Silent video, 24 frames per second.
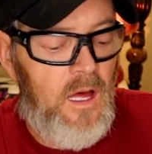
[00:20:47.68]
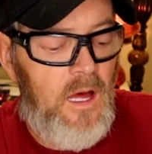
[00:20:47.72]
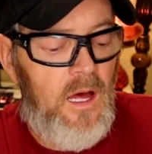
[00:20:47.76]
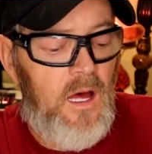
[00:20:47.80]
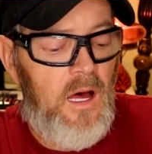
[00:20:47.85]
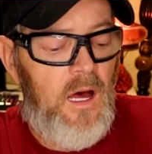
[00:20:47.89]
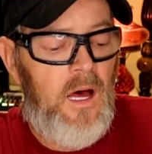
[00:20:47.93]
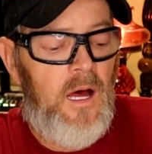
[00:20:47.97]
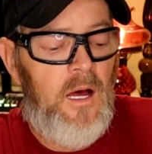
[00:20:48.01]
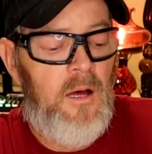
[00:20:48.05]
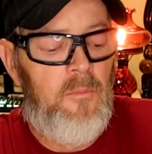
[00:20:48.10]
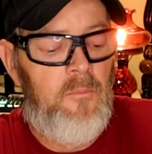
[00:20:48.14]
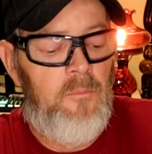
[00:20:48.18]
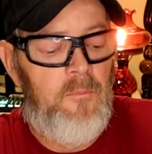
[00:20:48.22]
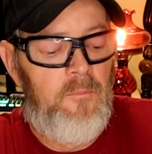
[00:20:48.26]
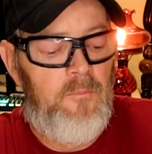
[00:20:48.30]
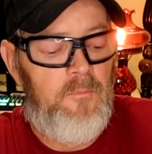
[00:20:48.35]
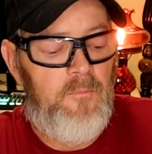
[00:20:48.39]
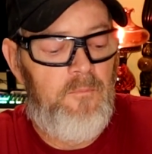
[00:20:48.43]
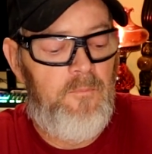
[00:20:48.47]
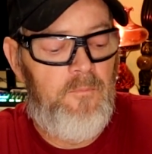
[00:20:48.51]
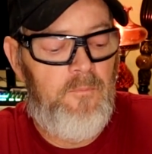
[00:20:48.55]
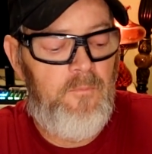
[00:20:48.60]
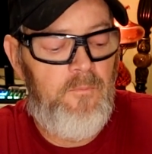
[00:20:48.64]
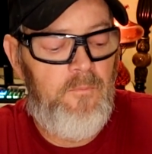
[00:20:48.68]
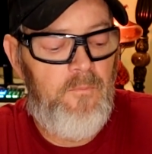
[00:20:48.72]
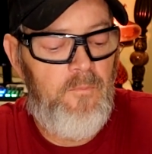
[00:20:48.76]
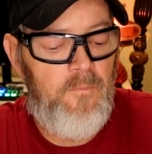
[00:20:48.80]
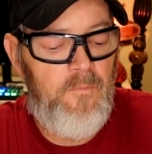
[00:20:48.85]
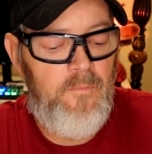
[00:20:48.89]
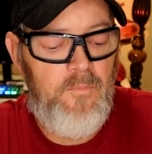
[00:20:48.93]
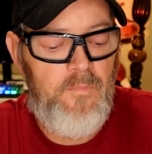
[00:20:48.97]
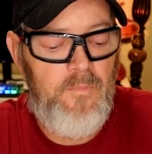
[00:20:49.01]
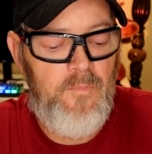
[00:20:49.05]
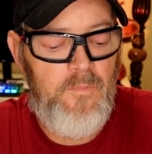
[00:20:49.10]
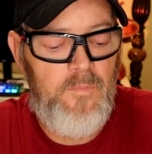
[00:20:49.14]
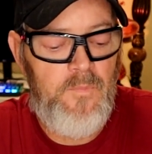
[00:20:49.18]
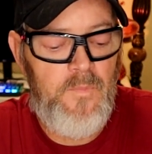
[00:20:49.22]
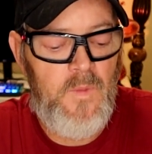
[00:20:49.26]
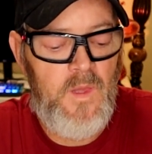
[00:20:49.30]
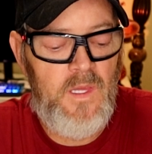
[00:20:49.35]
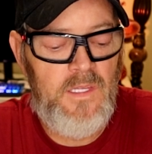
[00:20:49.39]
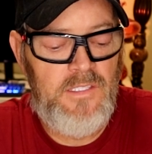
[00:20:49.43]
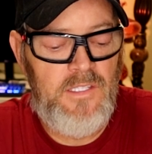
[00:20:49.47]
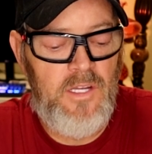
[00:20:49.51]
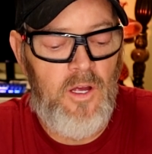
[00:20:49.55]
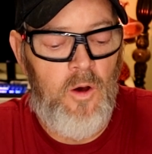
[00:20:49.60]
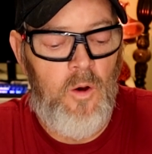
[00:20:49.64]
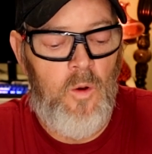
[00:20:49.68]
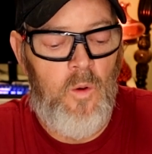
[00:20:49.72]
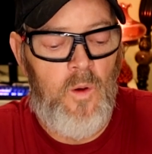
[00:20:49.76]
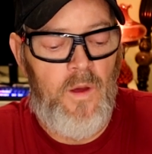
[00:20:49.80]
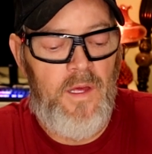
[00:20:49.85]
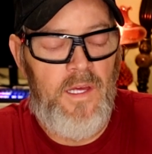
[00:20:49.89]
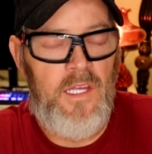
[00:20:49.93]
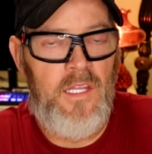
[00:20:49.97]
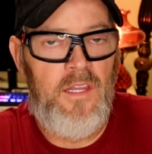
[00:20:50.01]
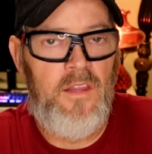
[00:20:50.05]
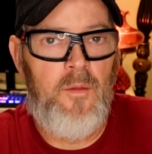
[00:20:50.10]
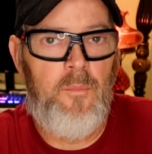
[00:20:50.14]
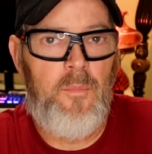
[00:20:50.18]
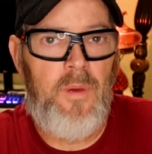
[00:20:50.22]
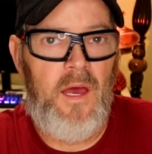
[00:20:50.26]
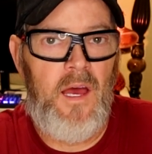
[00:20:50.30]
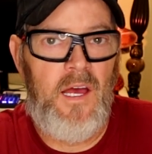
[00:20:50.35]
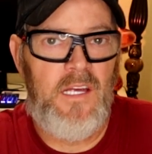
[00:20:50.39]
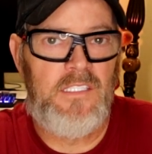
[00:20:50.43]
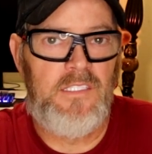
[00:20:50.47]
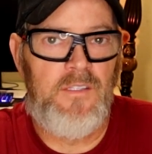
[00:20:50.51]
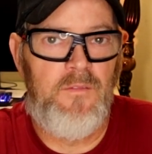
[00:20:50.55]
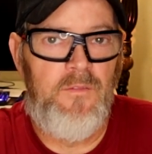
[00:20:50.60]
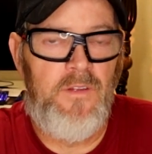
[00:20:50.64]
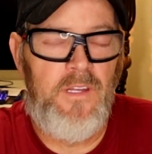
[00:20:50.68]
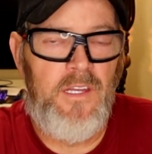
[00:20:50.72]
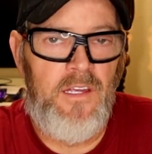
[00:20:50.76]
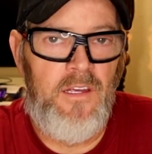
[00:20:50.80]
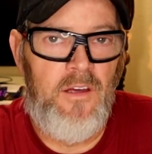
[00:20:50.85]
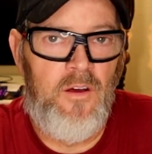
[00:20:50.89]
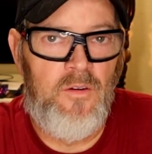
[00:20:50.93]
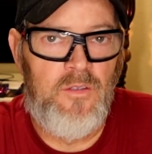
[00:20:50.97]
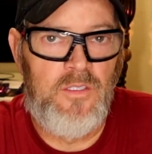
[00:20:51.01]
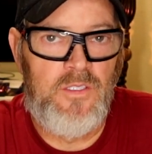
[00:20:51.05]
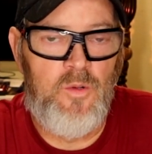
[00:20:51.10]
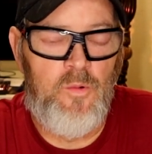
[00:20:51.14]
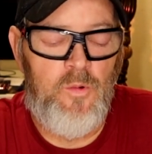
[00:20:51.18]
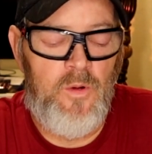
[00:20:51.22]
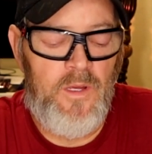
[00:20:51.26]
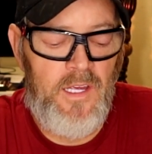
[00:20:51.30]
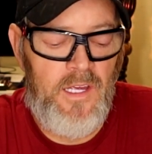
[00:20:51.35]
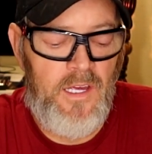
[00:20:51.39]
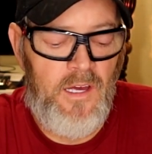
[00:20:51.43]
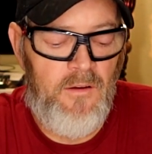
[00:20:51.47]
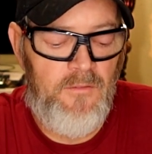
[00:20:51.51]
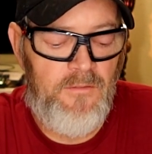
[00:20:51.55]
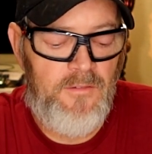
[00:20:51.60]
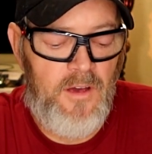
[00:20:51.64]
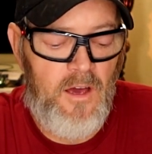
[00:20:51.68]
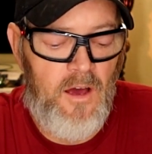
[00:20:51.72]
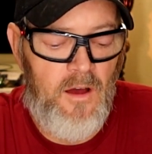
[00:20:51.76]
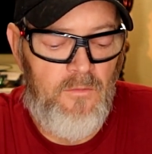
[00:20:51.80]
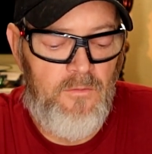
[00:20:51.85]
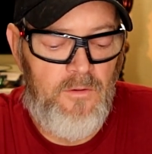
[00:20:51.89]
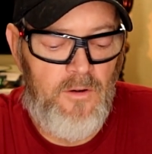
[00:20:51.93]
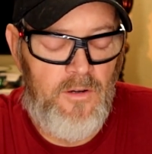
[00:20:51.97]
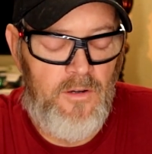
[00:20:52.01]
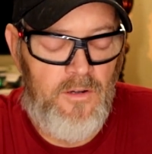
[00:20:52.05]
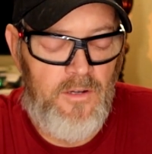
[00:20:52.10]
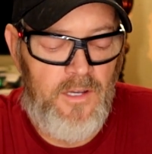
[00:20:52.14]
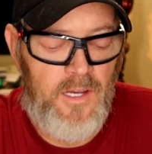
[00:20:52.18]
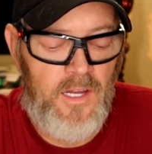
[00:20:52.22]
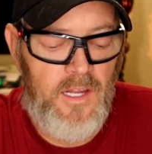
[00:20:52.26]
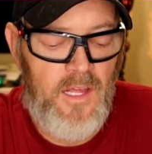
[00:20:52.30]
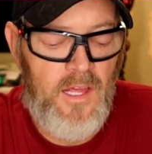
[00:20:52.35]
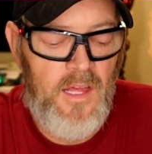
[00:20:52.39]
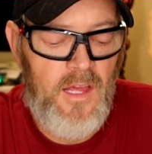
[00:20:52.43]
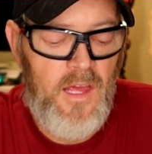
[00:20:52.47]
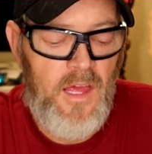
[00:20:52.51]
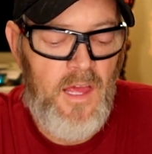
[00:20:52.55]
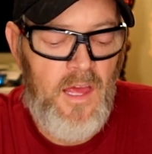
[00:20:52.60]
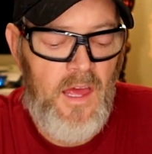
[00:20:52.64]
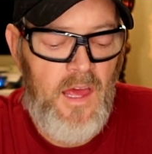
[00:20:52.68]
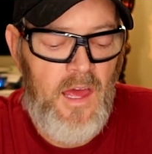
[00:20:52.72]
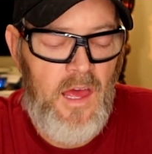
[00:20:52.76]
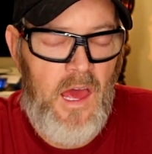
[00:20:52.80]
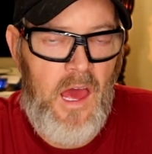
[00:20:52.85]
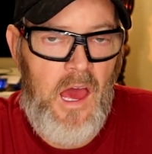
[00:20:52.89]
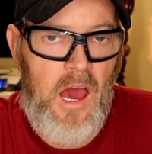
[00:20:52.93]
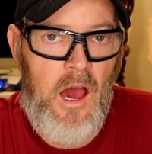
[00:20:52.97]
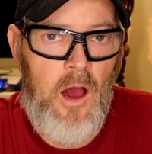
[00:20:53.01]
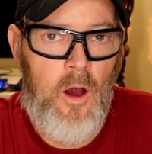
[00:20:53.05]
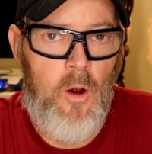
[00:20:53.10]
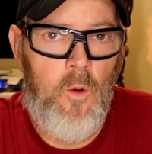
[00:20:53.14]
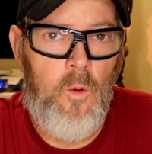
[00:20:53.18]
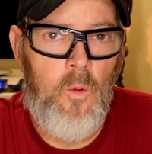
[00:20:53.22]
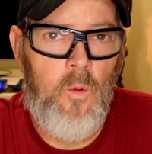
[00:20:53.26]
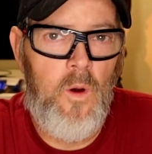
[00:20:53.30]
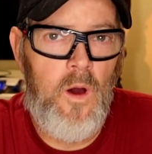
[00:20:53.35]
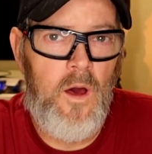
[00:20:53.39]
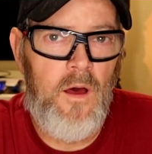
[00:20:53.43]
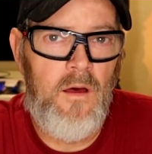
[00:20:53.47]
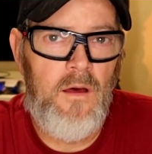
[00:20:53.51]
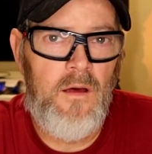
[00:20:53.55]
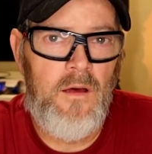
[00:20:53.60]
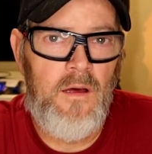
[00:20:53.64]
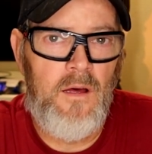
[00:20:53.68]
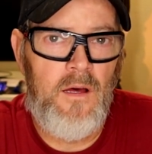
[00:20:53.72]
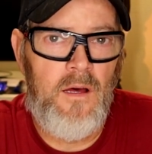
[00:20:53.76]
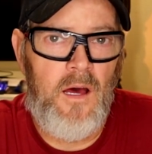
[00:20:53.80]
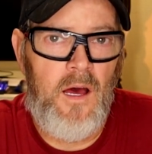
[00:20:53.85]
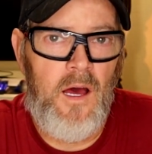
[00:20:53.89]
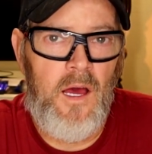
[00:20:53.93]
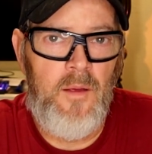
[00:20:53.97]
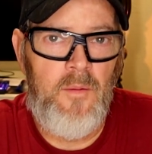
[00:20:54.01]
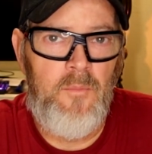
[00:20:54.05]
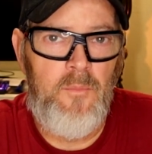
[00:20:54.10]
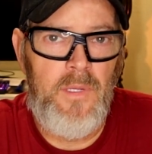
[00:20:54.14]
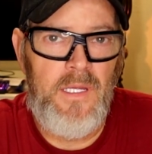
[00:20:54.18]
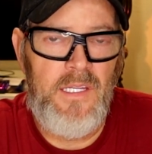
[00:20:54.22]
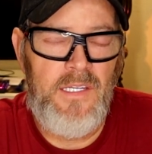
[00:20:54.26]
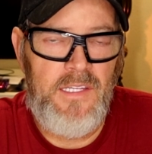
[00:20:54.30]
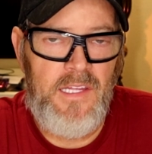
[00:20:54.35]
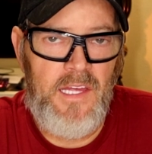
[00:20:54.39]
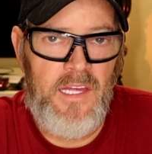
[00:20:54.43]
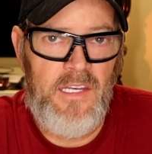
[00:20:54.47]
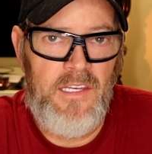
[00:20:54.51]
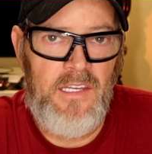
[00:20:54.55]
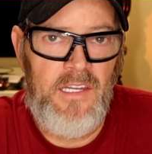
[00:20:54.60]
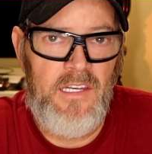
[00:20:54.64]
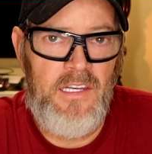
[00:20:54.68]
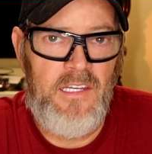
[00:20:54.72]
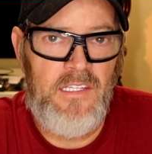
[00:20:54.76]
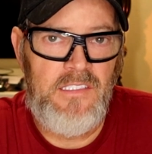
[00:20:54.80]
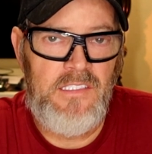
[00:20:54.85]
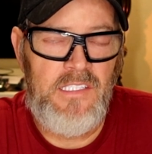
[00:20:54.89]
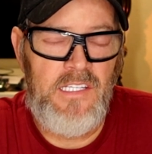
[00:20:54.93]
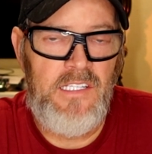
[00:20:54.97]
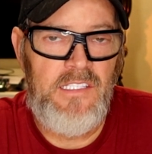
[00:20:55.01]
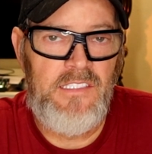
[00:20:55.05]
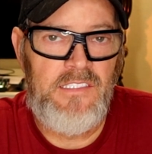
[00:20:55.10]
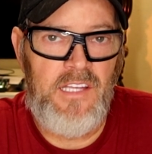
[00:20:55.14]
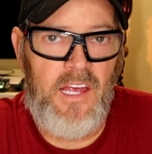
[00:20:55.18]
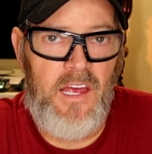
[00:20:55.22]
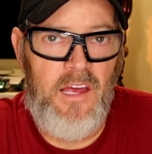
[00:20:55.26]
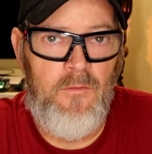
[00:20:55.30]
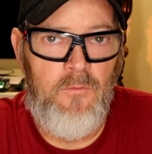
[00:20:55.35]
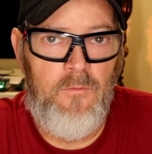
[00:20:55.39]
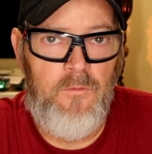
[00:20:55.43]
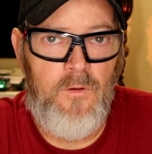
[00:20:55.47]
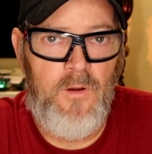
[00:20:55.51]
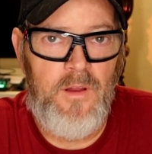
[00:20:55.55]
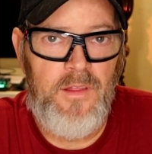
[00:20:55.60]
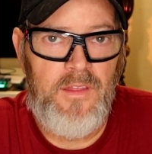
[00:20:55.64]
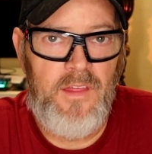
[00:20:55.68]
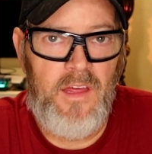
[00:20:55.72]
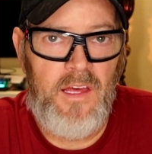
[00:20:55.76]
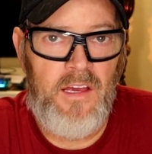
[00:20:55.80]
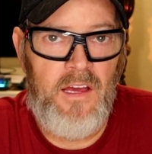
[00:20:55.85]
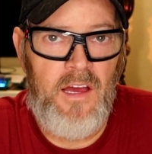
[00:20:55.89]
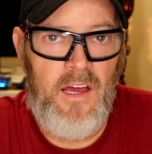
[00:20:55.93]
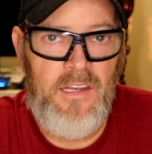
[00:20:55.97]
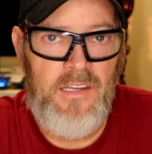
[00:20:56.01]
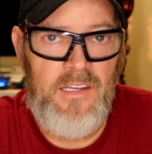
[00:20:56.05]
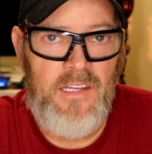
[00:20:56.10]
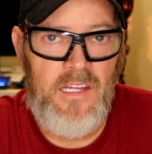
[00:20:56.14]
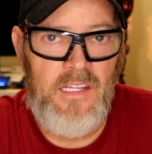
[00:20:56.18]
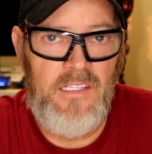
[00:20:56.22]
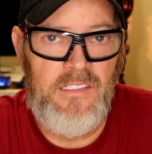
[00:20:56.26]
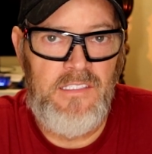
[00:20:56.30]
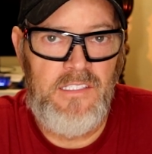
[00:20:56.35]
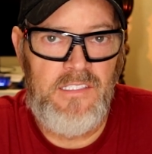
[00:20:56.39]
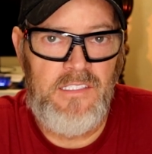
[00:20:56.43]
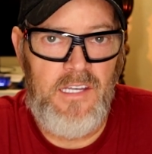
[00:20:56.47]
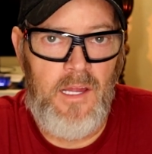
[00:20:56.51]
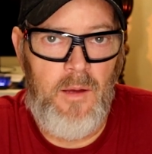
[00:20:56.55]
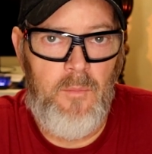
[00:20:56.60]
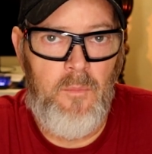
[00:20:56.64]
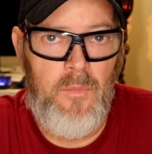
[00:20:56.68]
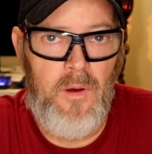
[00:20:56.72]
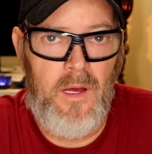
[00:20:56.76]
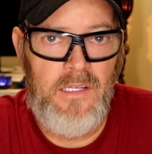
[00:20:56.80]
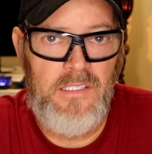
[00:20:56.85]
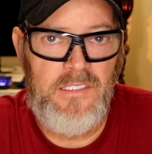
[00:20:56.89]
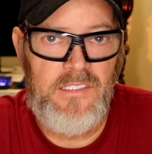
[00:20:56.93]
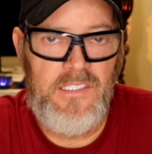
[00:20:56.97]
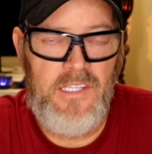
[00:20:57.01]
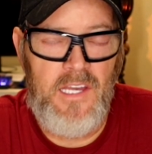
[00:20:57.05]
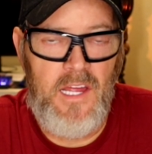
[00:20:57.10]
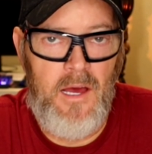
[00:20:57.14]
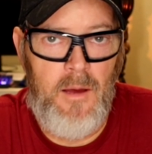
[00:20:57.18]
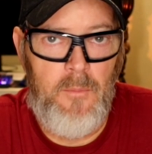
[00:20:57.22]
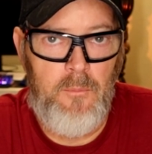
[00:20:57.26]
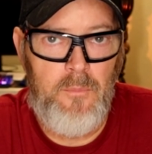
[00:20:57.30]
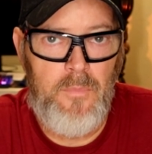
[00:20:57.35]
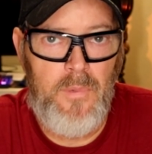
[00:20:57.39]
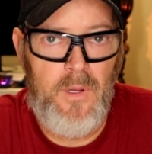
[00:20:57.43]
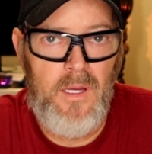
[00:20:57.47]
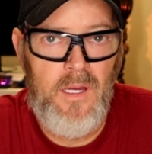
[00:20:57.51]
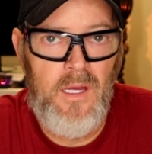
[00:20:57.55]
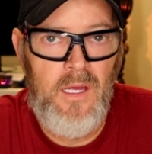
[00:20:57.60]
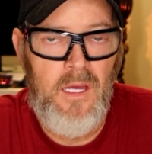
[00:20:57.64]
So in the past videos, we have covered how I beat kidney disease, everything I did step by step.